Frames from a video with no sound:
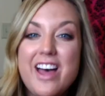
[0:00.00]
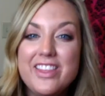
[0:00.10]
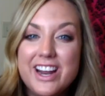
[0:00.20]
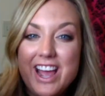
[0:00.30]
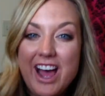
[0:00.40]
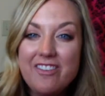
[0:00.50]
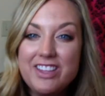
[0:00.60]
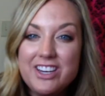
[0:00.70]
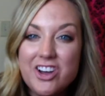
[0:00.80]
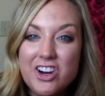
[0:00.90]
Then I have
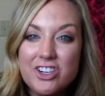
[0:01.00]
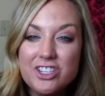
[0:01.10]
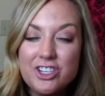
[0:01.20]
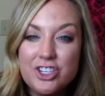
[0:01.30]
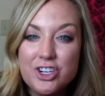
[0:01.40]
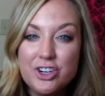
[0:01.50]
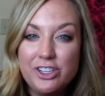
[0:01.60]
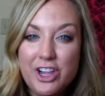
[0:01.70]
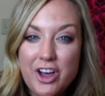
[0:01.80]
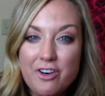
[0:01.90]
the NARS Sheer
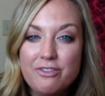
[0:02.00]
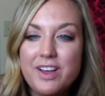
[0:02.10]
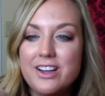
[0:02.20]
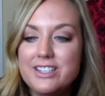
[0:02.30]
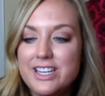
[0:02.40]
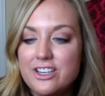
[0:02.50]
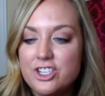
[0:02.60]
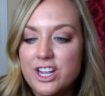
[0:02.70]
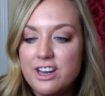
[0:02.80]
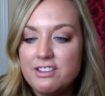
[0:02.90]
Glow
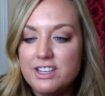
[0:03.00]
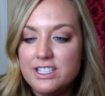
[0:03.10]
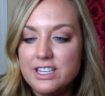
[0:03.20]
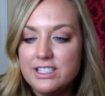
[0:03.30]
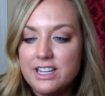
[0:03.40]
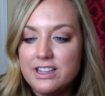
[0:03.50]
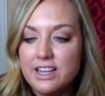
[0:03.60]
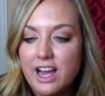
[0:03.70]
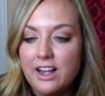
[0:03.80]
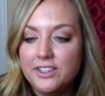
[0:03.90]
Foundation. This is in
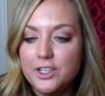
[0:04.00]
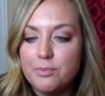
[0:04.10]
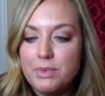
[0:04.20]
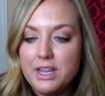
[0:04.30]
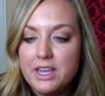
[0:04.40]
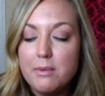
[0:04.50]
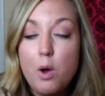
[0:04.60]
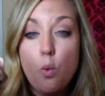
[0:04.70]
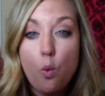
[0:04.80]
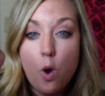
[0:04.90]
the color Medium
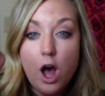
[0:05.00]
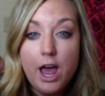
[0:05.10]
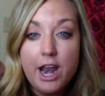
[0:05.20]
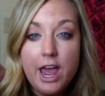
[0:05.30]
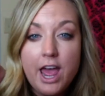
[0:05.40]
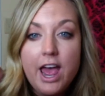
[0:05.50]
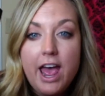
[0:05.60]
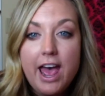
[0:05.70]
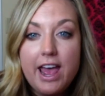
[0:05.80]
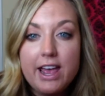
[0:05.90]
1,
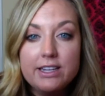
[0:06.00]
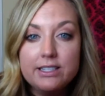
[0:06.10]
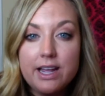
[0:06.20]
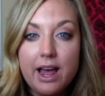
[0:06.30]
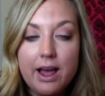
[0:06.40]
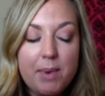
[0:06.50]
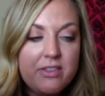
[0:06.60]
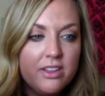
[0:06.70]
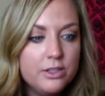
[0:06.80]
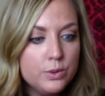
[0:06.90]
and I
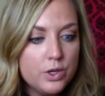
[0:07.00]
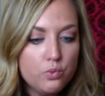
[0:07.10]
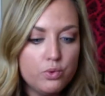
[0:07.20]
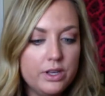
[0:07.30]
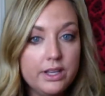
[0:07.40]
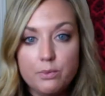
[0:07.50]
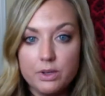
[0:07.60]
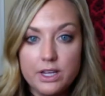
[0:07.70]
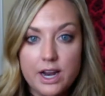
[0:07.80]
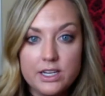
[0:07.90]
thought this was a really,
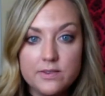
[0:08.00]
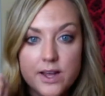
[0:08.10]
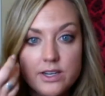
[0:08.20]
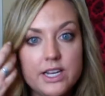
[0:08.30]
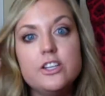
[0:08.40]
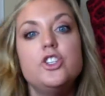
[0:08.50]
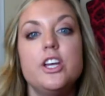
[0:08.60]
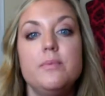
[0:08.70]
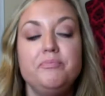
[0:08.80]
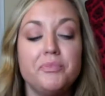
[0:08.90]
really nice
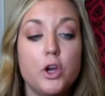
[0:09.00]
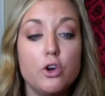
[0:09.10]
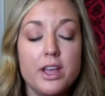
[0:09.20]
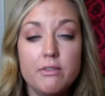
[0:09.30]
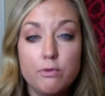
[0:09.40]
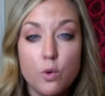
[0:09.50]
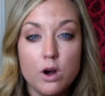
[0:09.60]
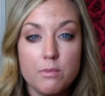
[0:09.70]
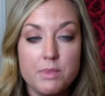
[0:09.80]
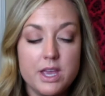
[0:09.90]
foundation. Great
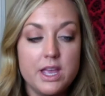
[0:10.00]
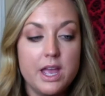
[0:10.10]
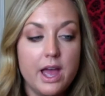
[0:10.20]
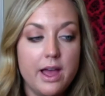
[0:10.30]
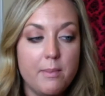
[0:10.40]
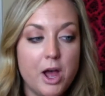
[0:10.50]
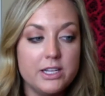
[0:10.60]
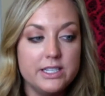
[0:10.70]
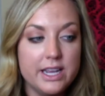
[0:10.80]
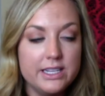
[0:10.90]
for me
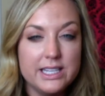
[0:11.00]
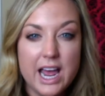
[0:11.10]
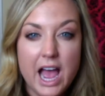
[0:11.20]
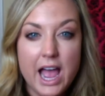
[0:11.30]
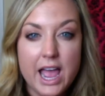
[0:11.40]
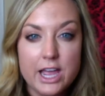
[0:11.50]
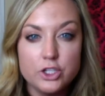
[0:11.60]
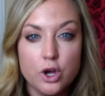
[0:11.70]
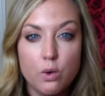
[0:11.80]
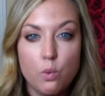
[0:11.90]
on days that I
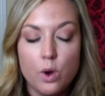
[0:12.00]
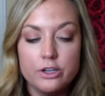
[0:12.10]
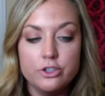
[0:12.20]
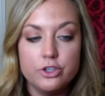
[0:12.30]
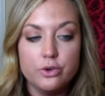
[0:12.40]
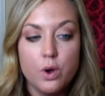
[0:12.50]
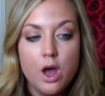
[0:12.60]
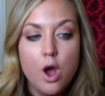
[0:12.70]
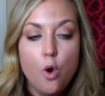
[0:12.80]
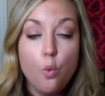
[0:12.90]
don't want to
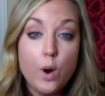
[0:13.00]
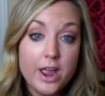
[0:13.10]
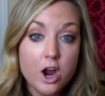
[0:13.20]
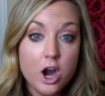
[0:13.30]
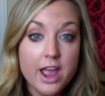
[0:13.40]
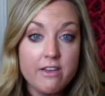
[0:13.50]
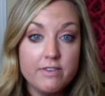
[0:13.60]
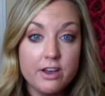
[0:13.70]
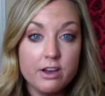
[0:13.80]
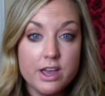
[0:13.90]
wear a
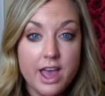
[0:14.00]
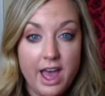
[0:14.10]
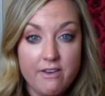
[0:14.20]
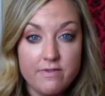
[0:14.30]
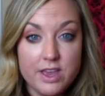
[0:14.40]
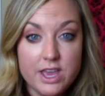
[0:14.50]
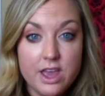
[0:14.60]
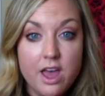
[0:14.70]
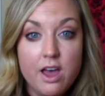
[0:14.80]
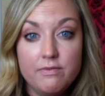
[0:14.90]
very
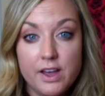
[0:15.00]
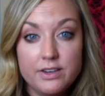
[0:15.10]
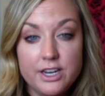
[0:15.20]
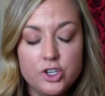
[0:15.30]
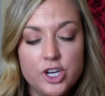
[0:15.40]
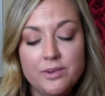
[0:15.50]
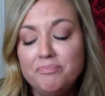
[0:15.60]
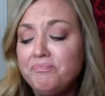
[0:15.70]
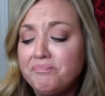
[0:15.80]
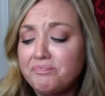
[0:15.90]
heavy
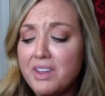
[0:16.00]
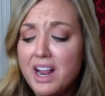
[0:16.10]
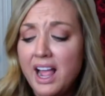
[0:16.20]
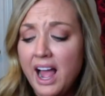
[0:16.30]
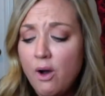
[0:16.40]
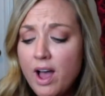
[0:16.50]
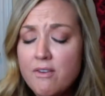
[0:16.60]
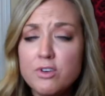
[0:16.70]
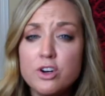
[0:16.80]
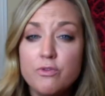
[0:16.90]
foundation.
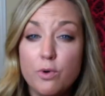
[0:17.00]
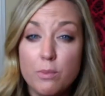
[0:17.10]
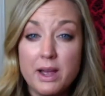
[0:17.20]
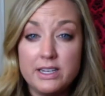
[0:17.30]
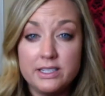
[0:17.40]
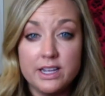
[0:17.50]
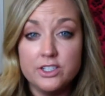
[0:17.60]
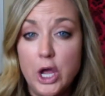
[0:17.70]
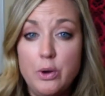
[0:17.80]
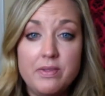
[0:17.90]
However, for my skin
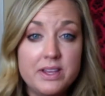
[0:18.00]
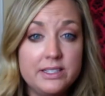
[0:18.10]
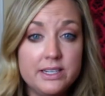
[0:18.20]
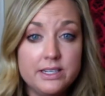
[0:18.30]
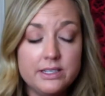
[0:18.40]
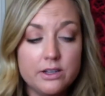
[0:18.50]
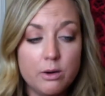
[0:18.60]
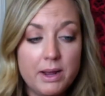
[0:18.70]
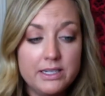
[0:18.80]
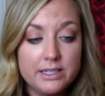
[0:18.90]
tone, and
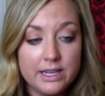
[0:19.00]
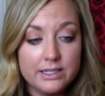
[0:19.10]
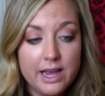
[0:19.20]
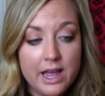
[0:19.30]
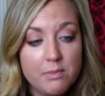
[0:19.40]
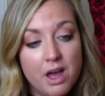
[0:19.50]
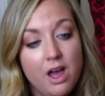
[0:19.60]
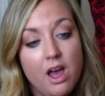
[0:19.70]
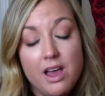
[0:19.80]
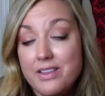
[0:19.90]
my skin type,
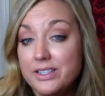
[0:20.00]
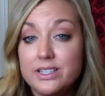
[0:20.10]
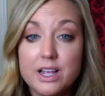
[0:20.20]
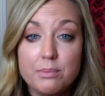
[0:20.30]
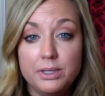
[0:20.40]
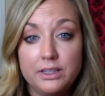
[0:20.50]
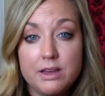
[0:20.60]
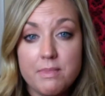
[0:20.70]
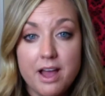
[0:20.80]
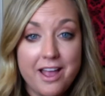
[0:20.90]
and this is
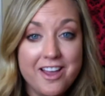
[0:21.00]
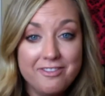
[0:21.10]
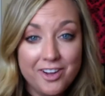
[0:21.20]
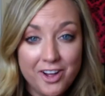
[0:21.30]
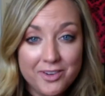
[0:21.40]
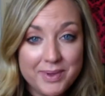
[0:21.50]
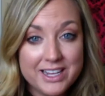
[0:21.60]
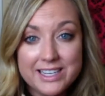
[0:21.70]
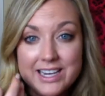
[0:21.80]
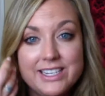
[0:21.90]
completely my fault
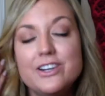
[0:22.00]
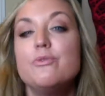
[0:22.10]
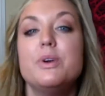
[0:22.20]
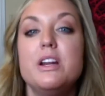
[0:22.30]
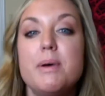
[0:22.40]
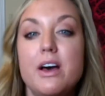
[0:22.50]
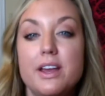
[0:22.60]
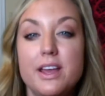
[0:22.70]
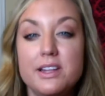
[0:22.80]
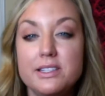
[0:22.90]
because I didn't read about
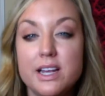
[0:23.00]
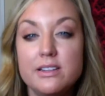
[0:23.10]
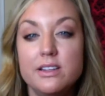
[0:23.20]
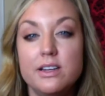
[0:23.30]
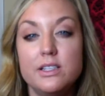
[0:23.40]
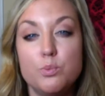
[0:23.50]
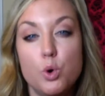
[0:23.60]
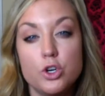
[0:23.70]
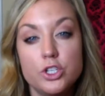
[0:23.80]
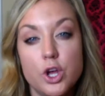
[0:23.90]
it, it says that it's
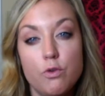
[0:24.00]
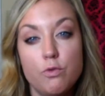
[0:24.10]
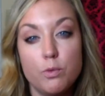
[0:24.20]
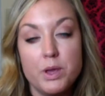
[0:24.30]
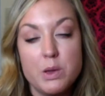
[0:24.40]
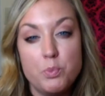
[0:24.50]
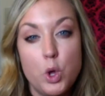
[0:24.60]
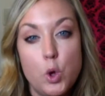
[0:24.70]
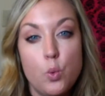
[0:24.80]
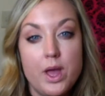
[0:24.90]
more so for
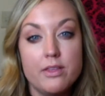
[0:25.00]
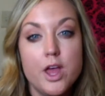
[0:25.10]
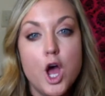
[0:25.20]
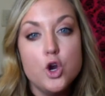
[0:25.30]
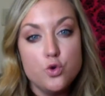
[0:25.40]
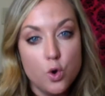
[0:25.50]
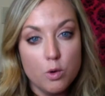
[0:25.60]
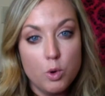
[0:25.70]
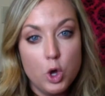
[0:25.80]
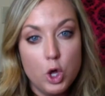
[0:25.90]
people with
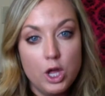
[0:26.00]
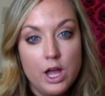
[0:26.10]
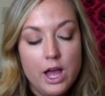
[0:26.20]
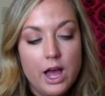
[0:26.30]
normal